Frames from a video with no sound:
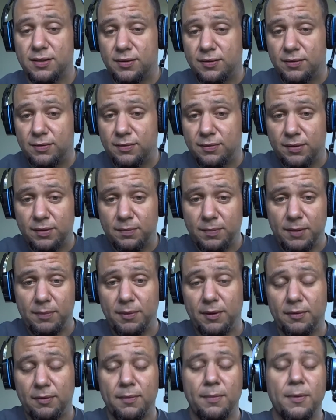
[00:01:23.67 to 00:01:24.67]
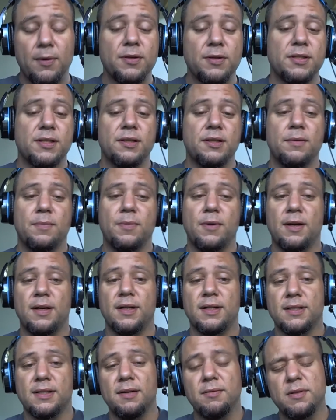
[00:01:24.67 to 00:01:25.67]
to the people that were purchasing their
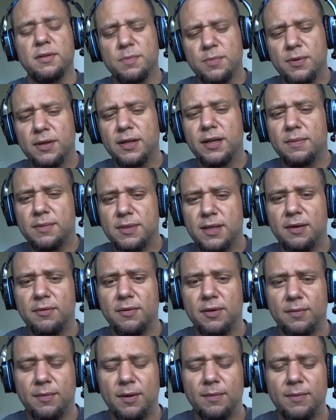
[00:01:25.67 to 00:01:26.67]
products, I was pretty upset with them.